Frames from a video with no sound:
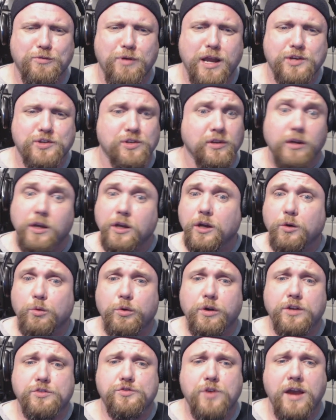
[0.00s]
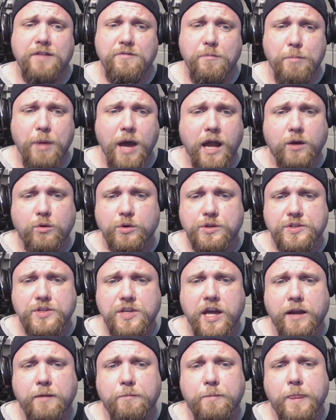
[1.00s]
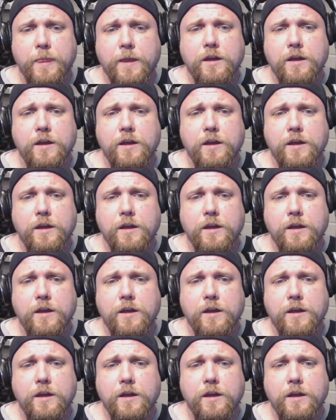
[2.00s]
direction. We're not driving backwards yet.